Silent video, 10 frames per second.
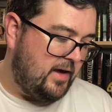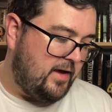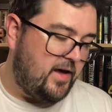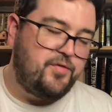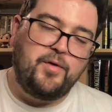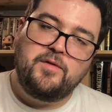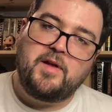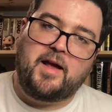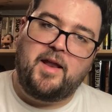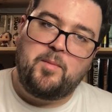at first I
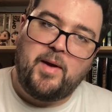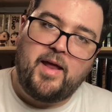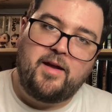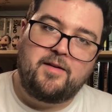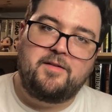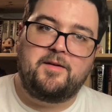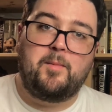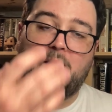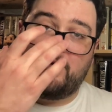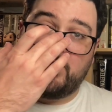kind of panicked
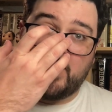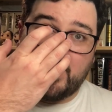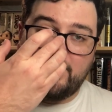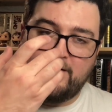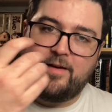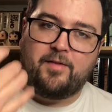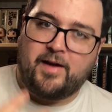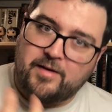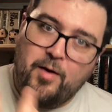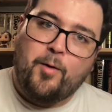about that idea,
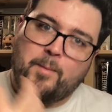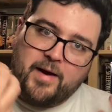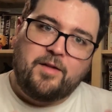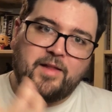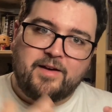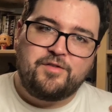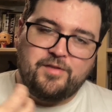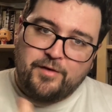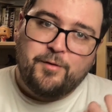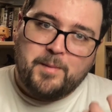like, no, my collection,
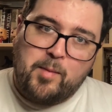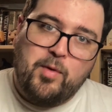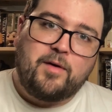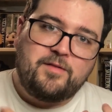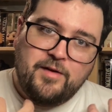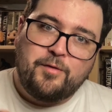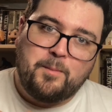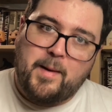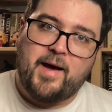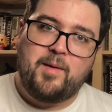these are my books, these are
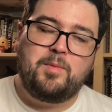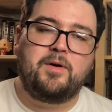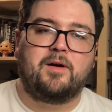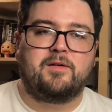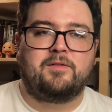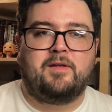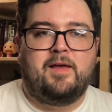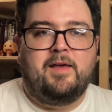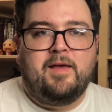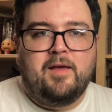my books.
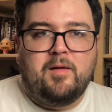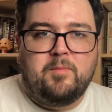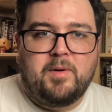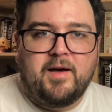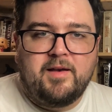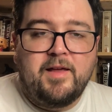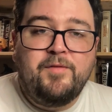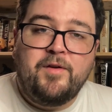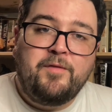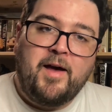But
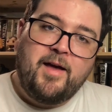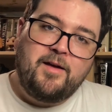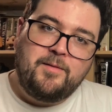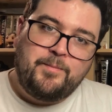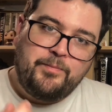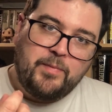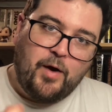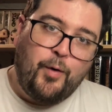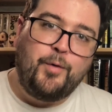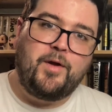even if I
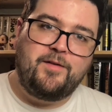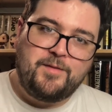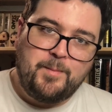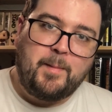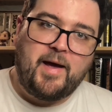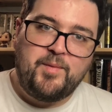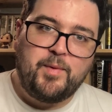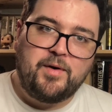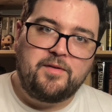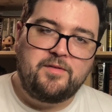hold on to my
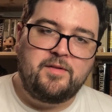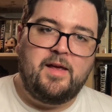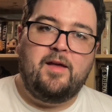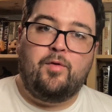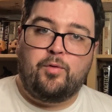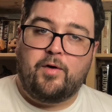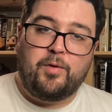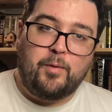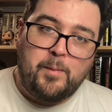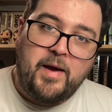books throughout the
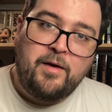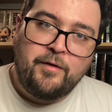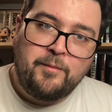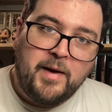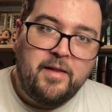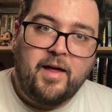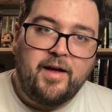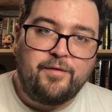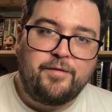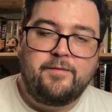remainder of my
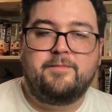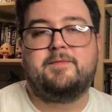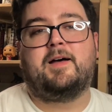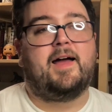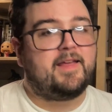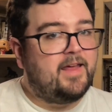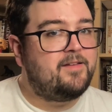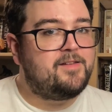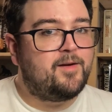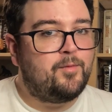life, I
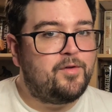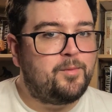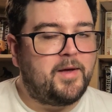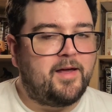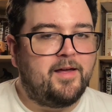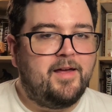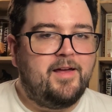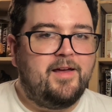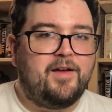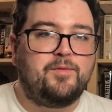can't take them with me.
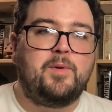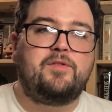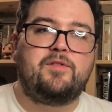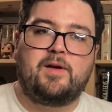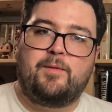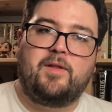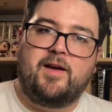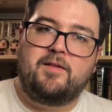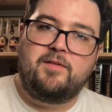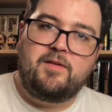As much as I would
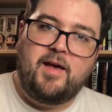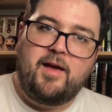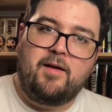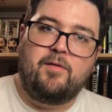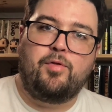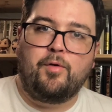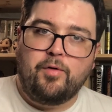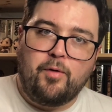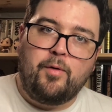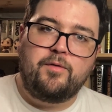like to say, throw
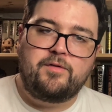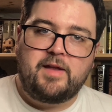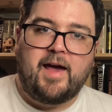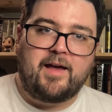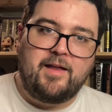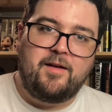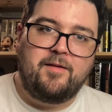the whole stack in